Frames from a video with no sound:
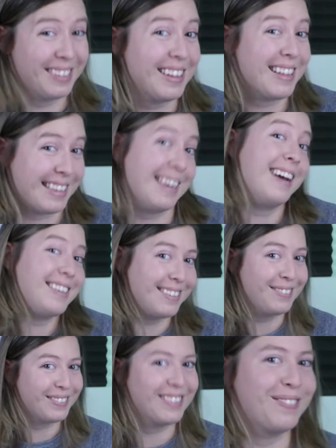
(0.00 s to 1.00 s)
That's us,
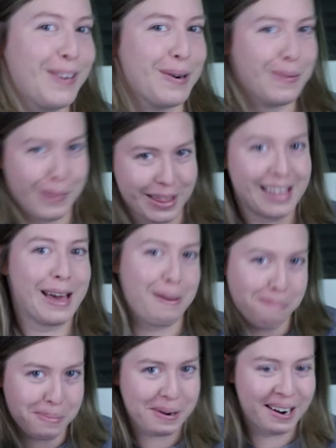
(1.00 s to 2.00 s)
we're the
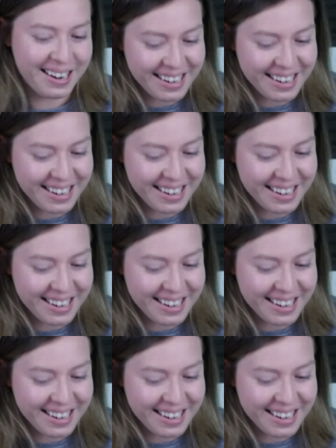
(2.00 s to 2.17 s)
up part.